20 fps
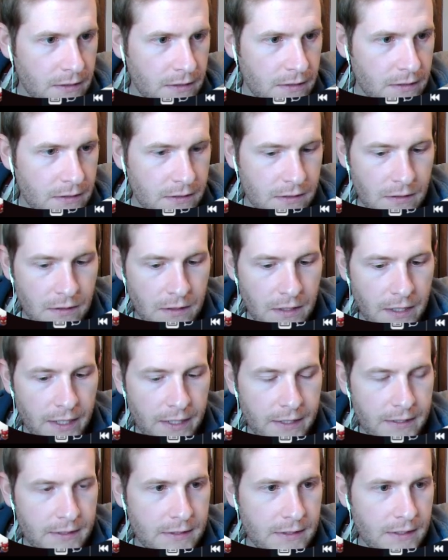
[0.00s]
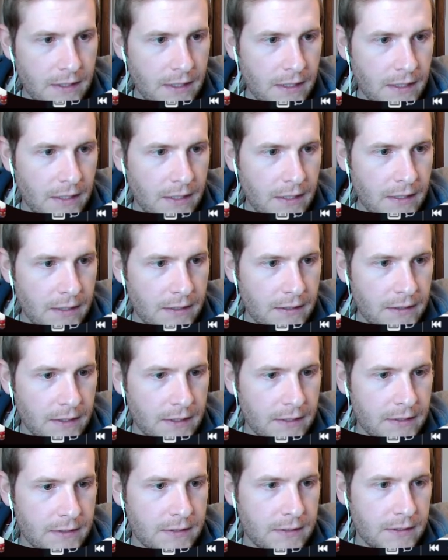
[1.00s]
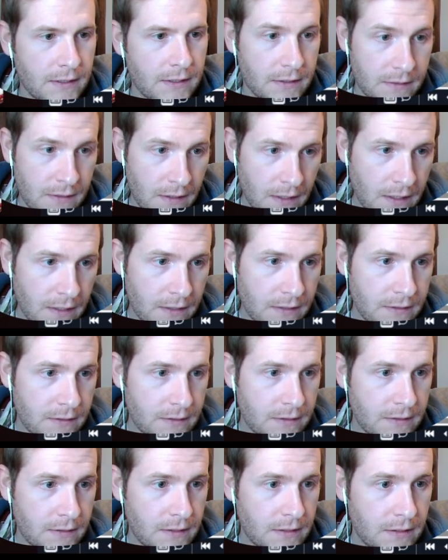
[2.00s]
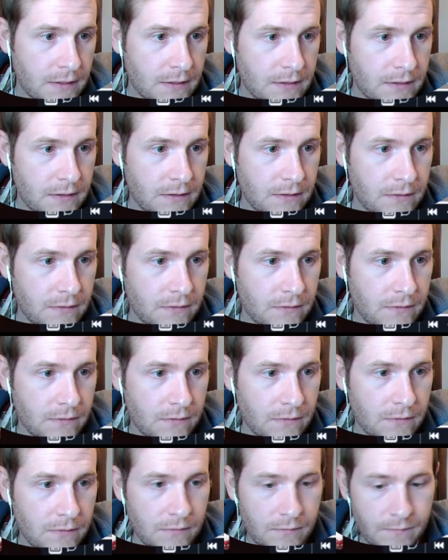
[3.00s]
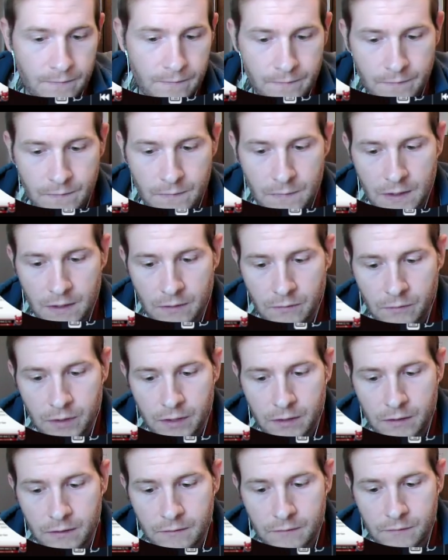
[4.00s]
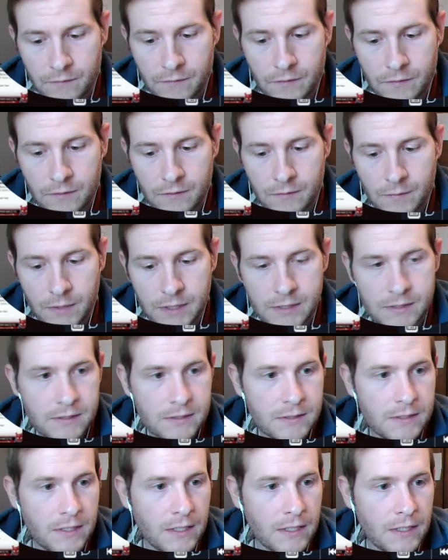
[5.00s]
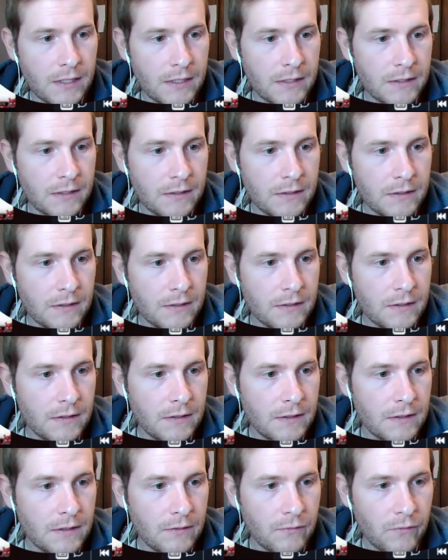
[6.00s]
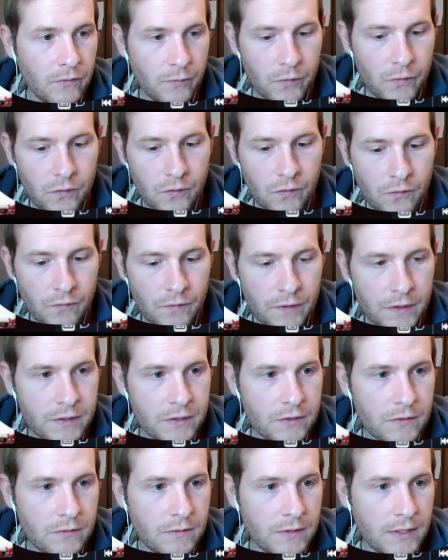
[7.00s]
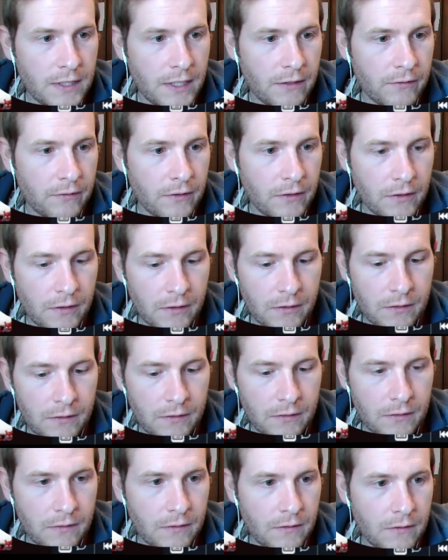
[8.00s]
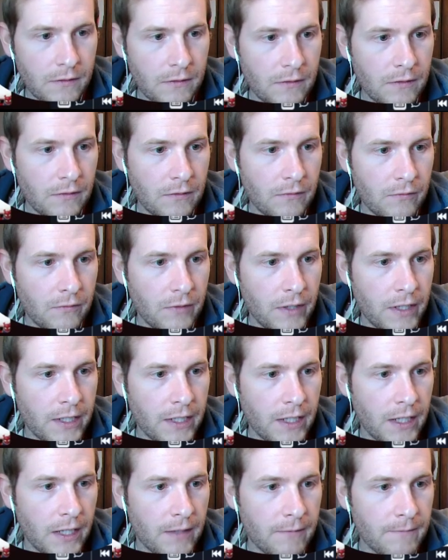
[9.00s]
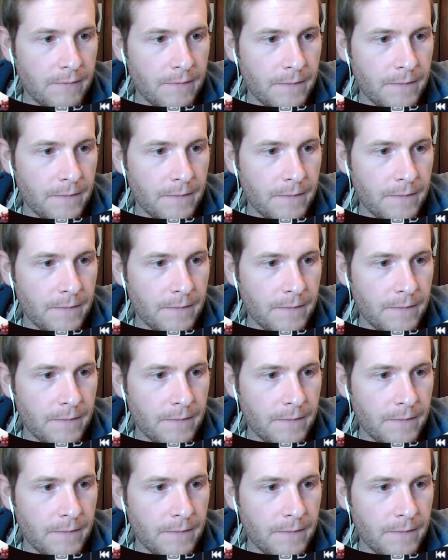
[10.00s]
So let's exhaust to get rid of my stun. Remove a tune counter. Ready up.